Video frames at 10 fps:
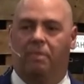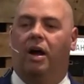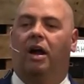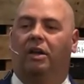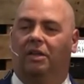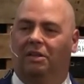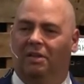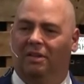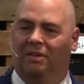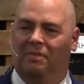body,
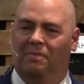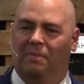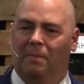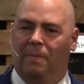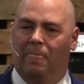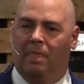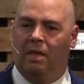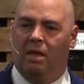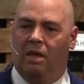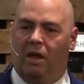
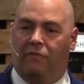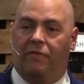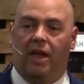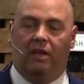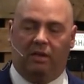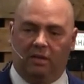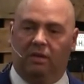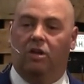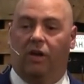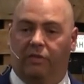a failing
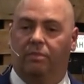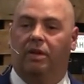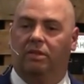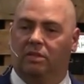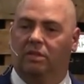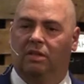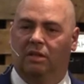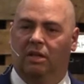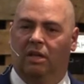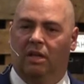government,
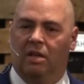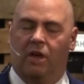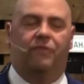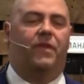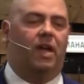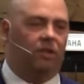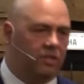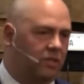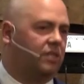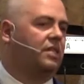a failing
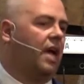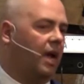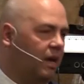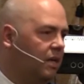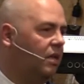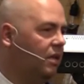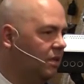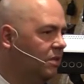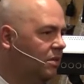society,